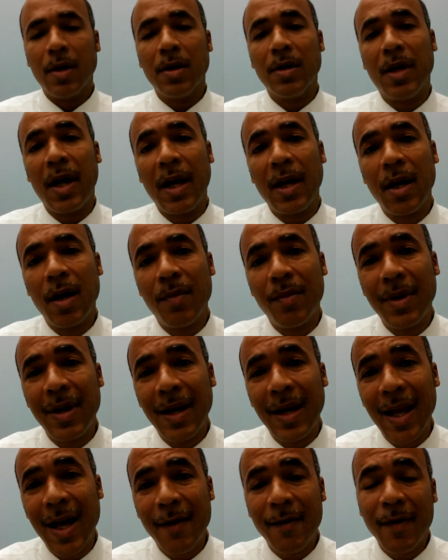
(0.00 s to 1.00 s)
Day number
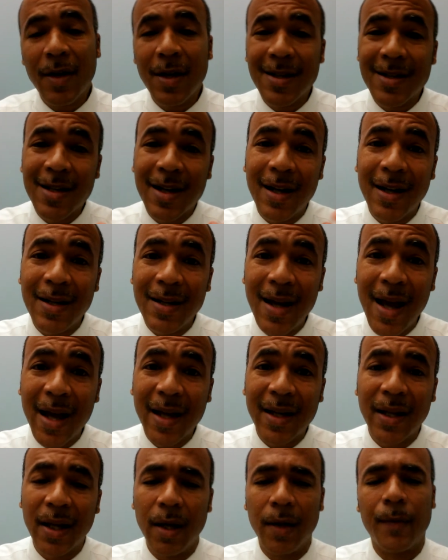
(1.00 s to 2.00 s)
11 is
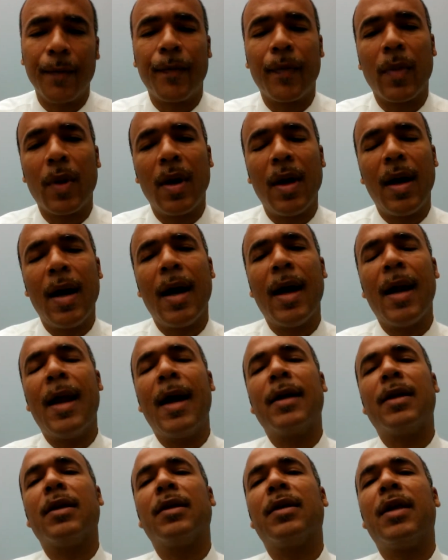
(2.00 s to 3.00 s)
connecting. I
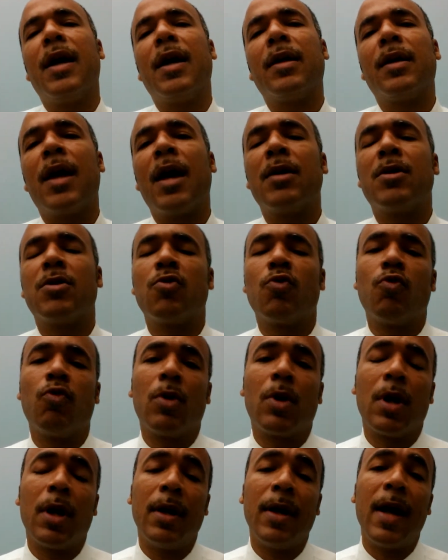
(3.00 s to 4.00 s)
like to think that's
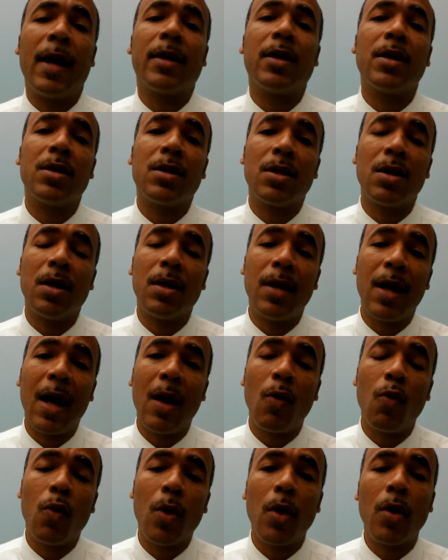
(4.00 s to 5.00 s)
connected to
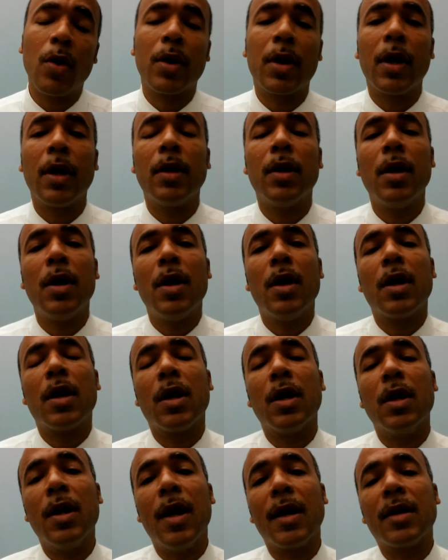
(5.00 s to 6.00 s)
networking,
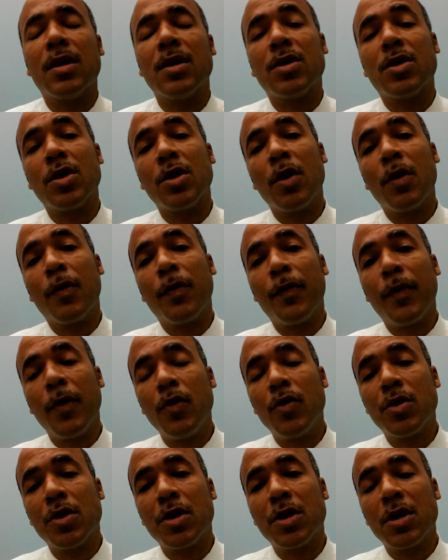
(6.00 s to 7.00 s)
connecting to your
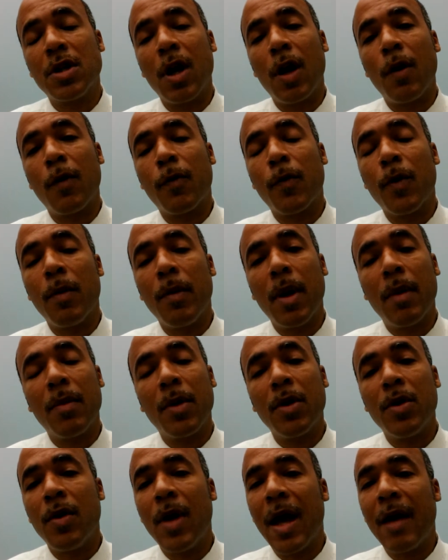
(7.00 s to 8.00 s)
future self.
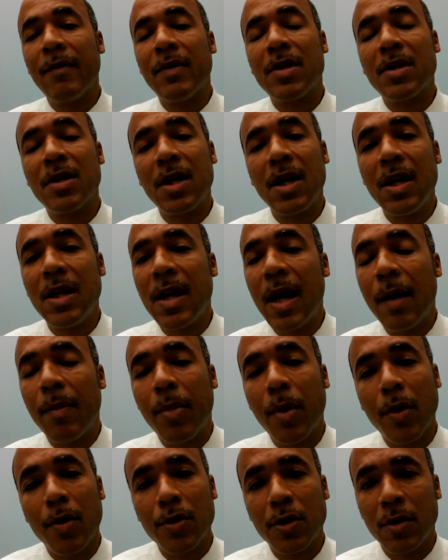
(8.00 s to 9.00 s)
Remember, you haven't seen
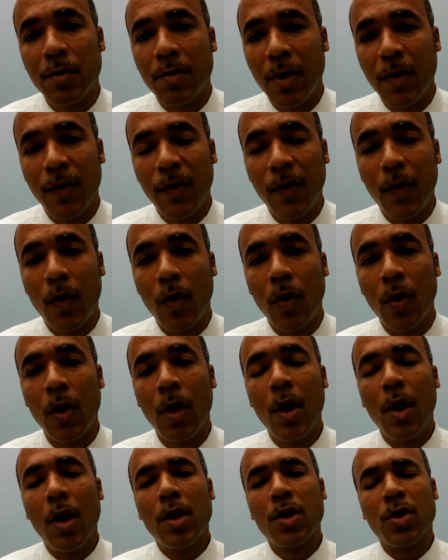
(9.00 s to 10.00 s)
that person before.
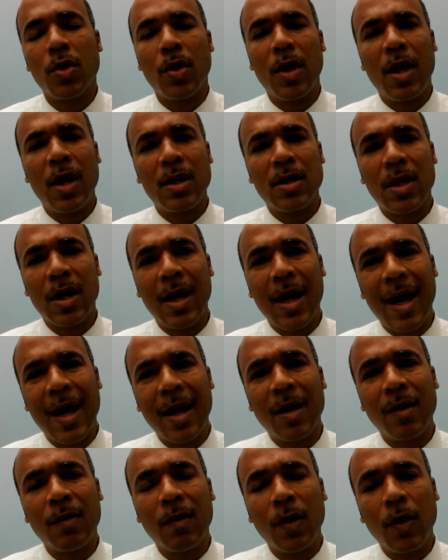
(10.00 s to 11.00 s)
So there's a lot
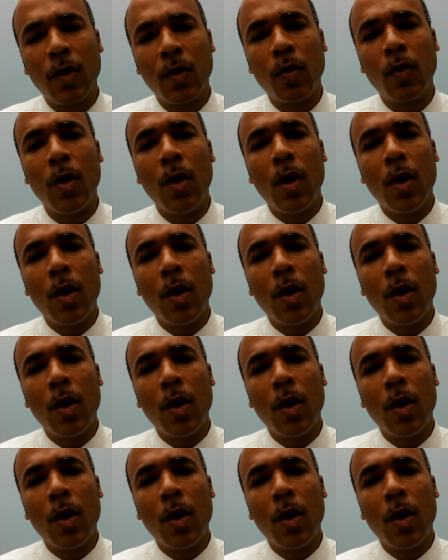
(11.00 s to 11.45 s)
of little